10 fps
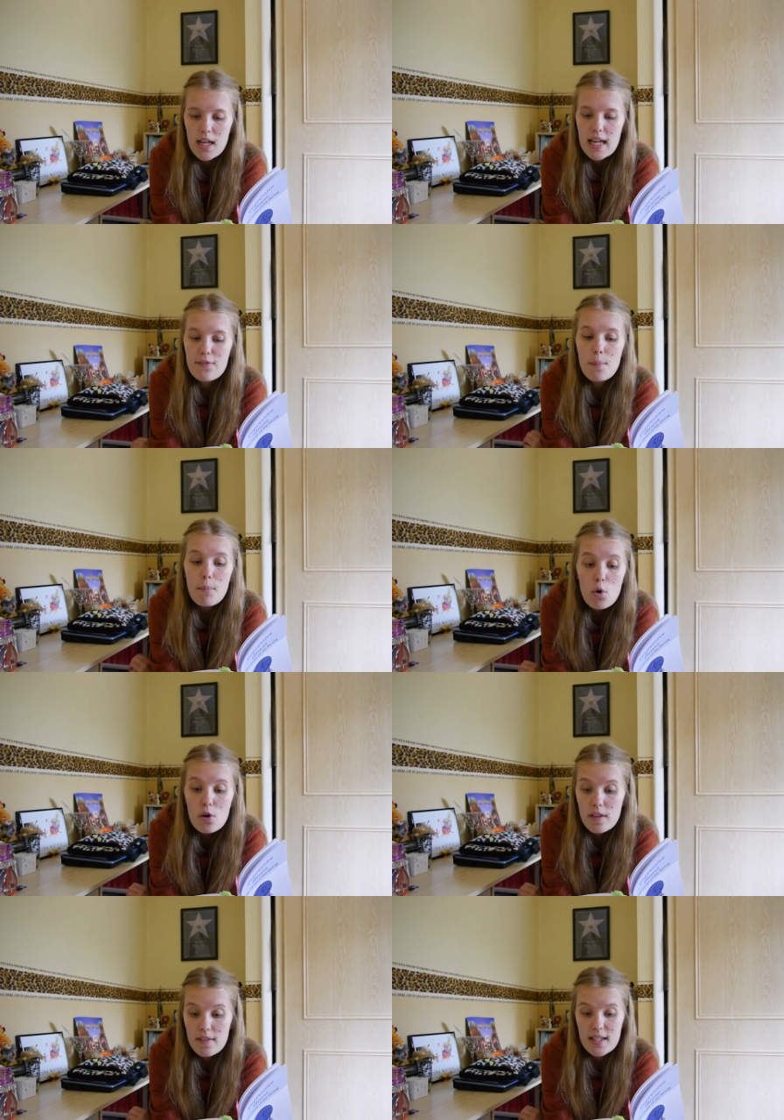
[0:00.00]
Even
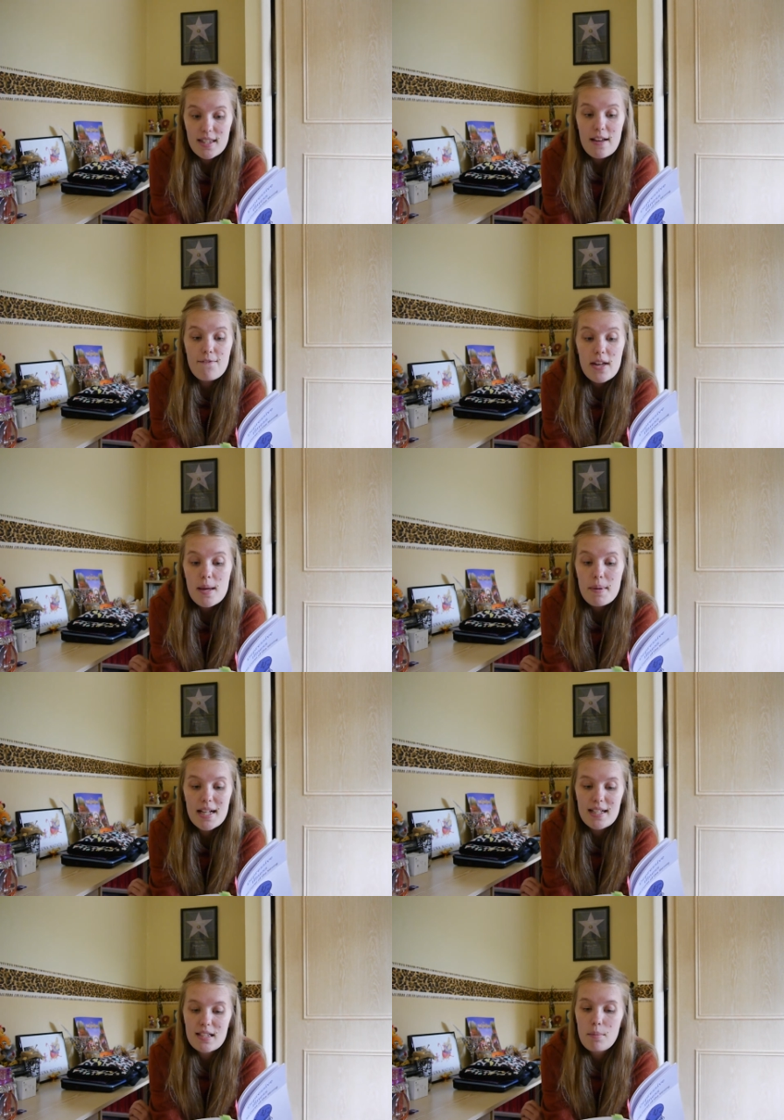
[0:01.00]
more than this, they fear
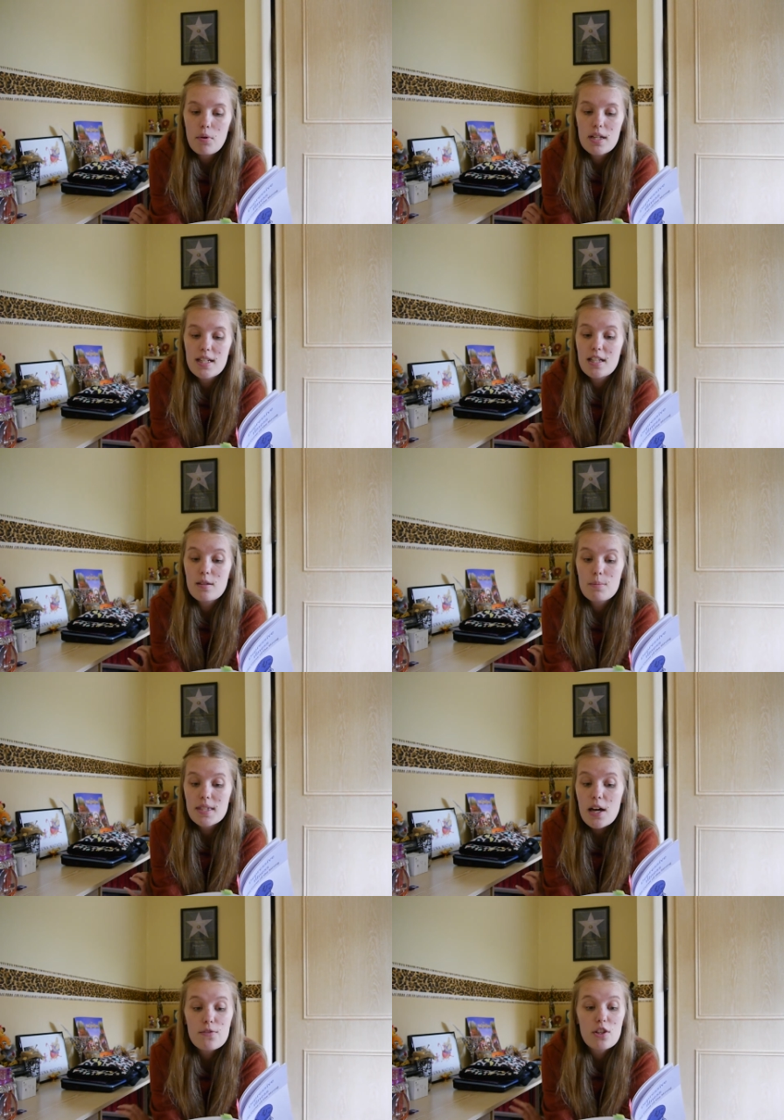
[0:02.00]
being disappointed in
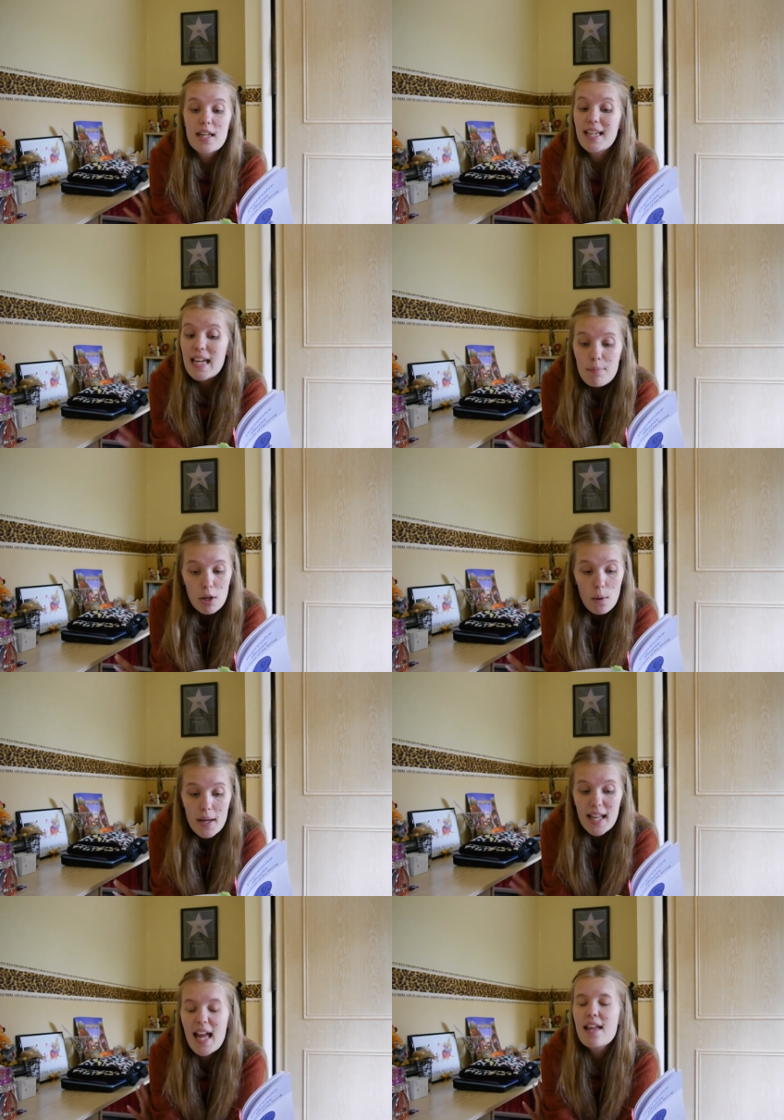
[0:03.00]
themselves, so they keep
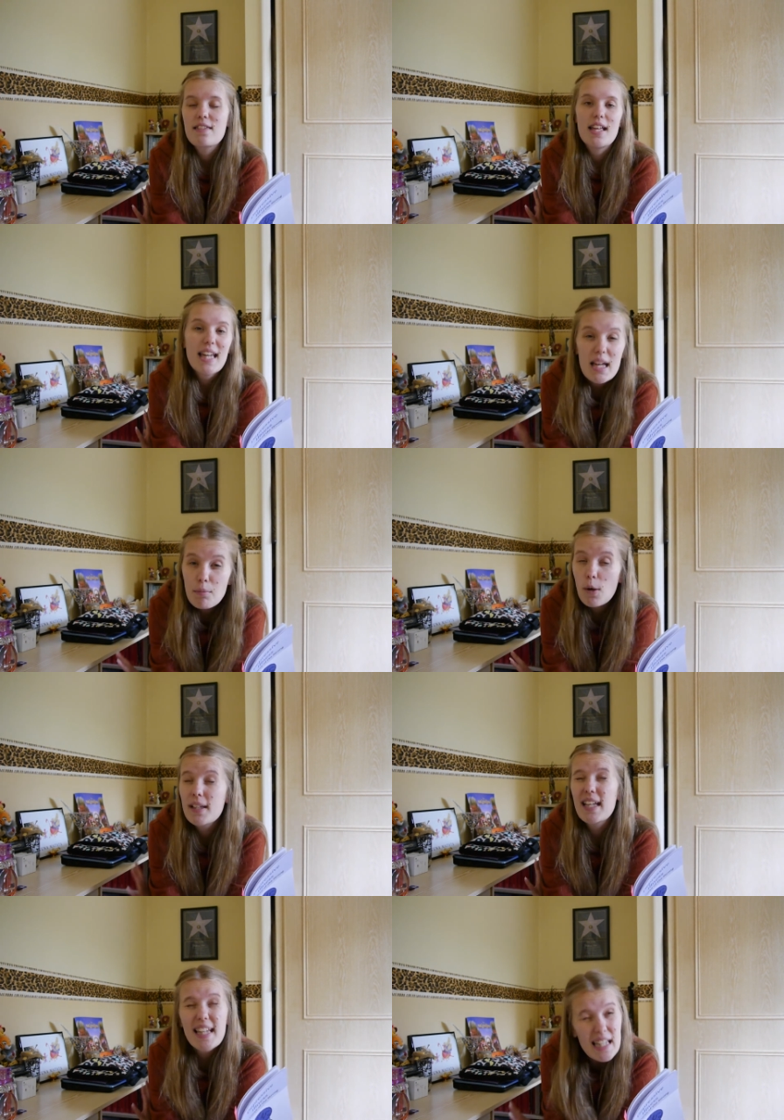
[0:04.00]
going, they keep
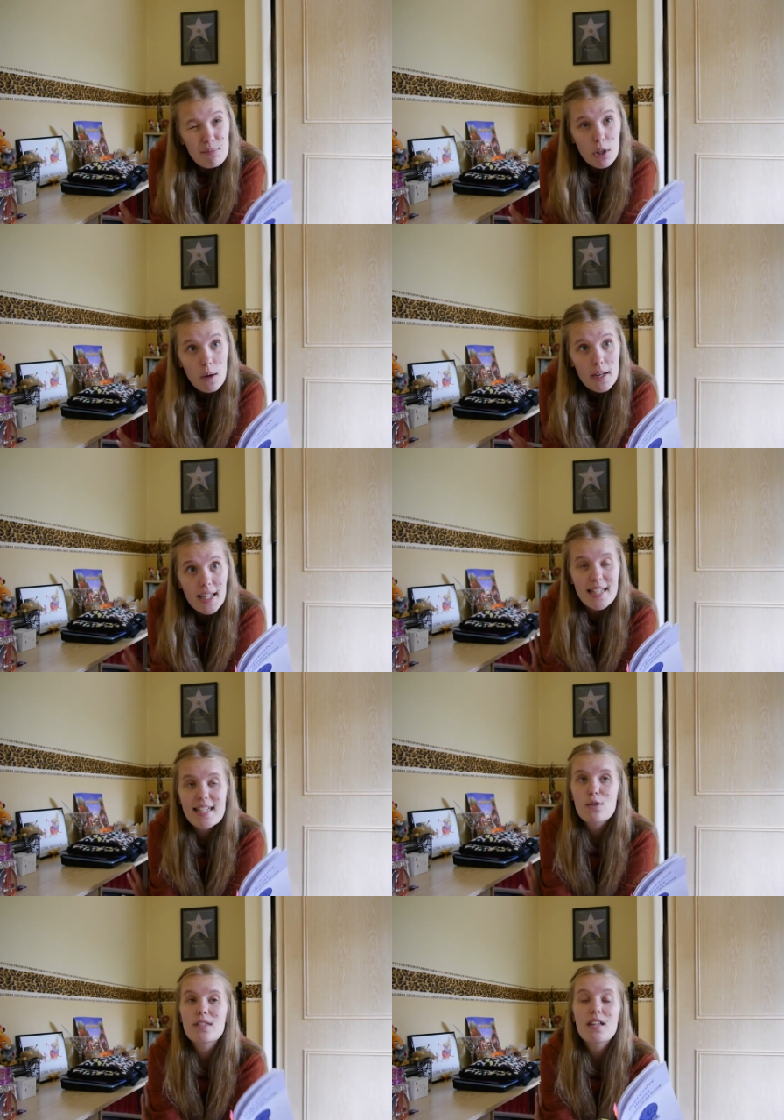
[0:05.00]
going, they keep going
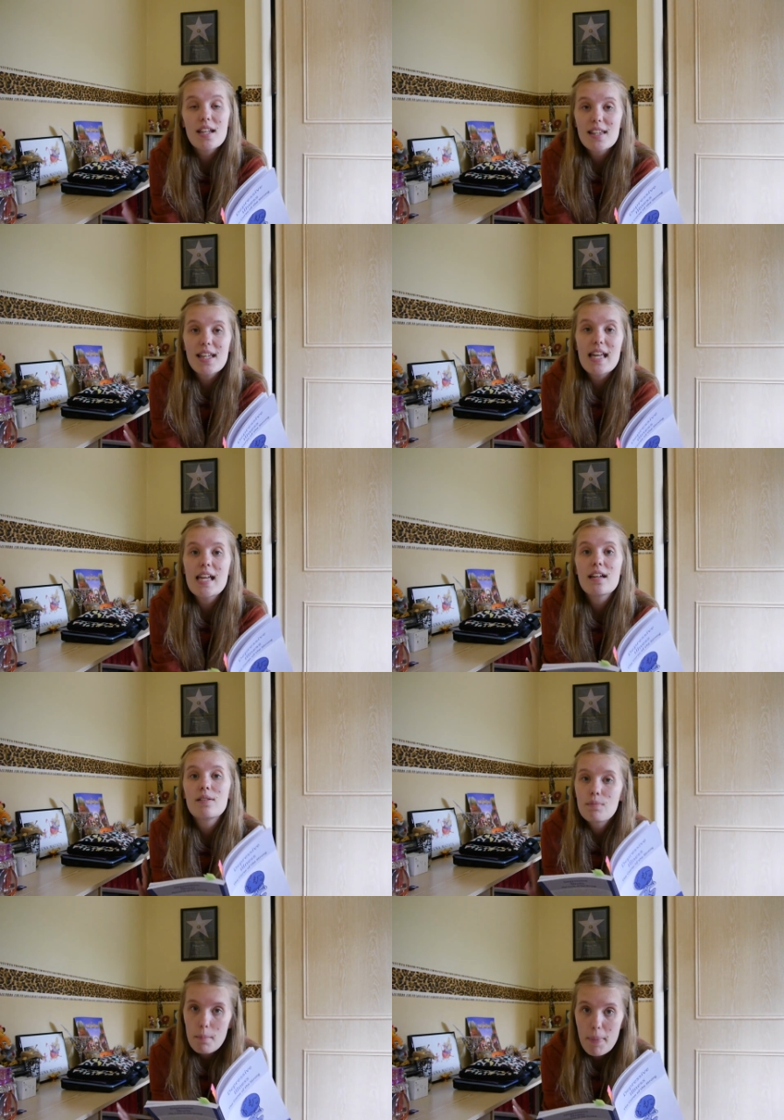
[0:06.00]
until suddenly,
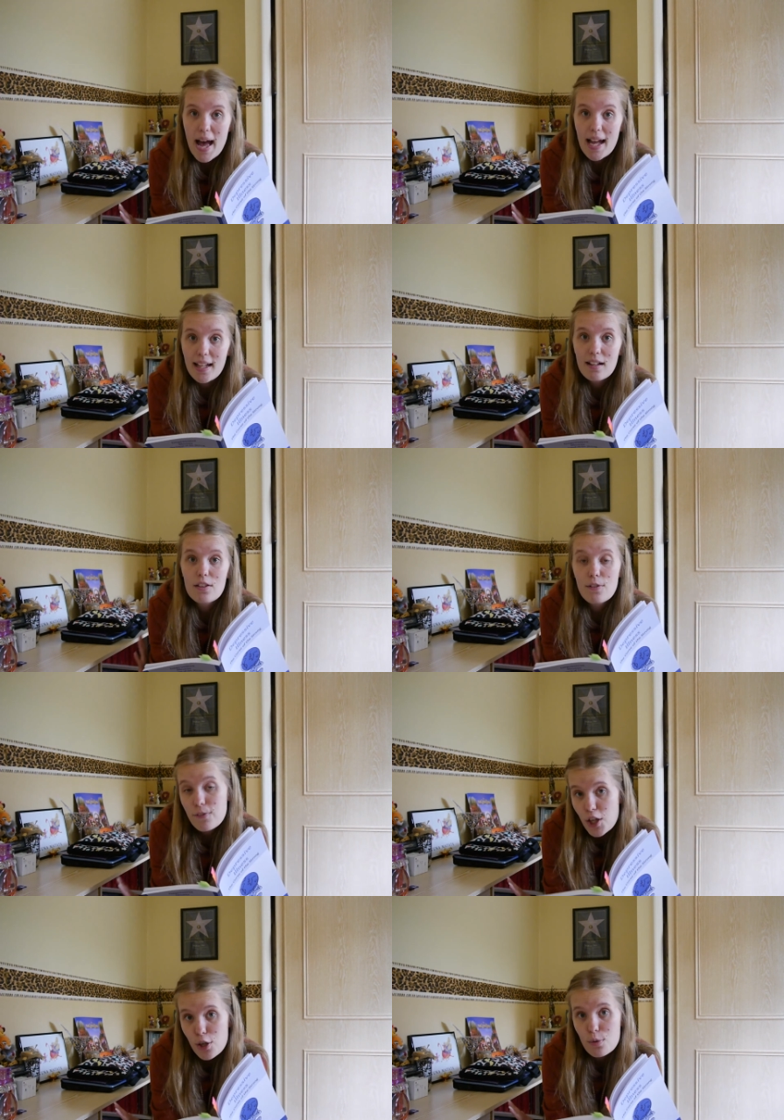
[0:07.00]
bang, the
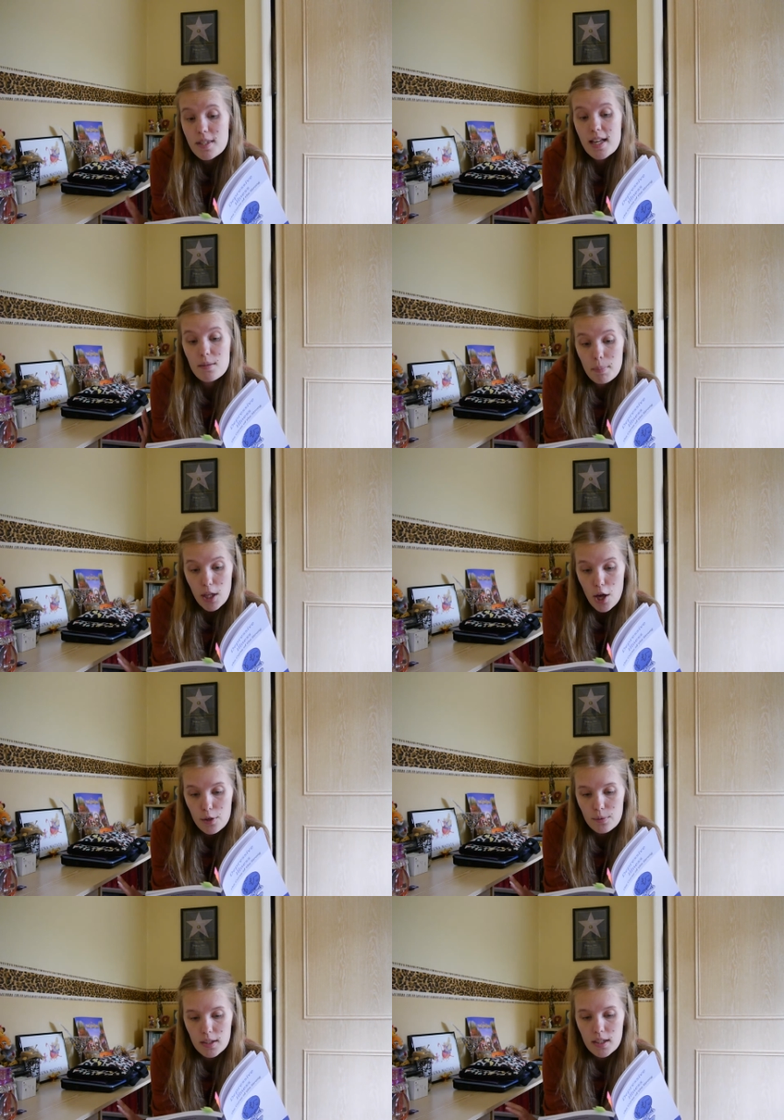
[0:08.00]
fuse has
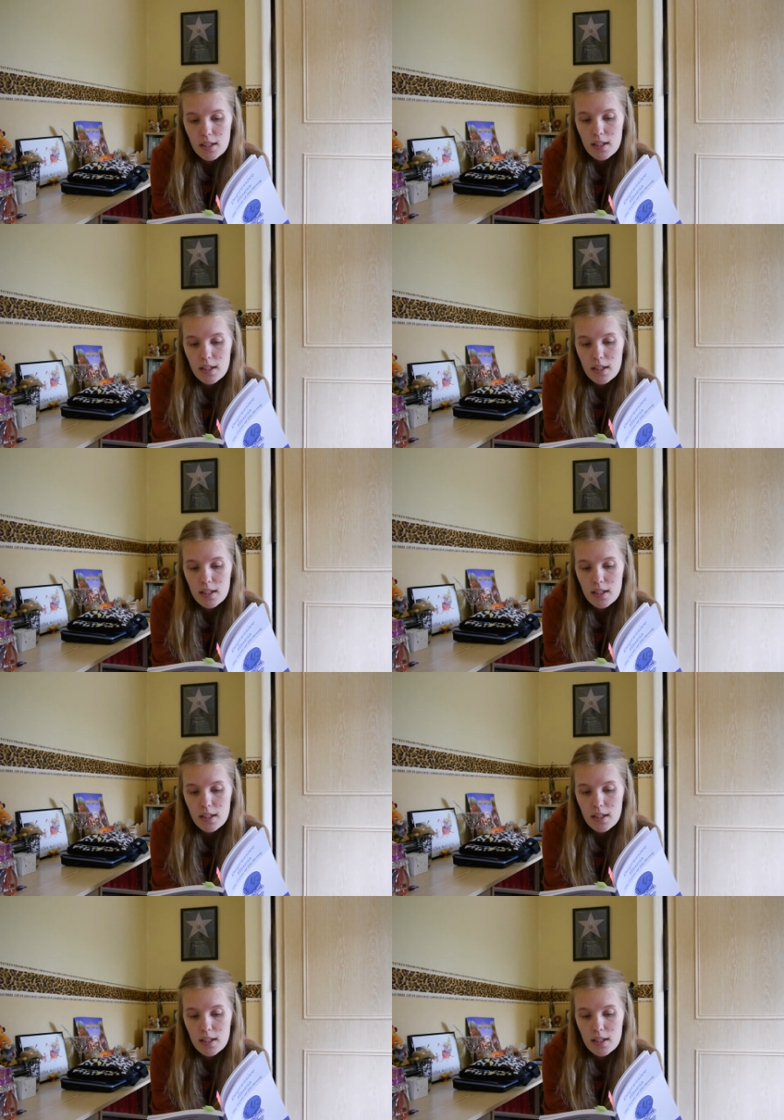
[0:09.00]
blown.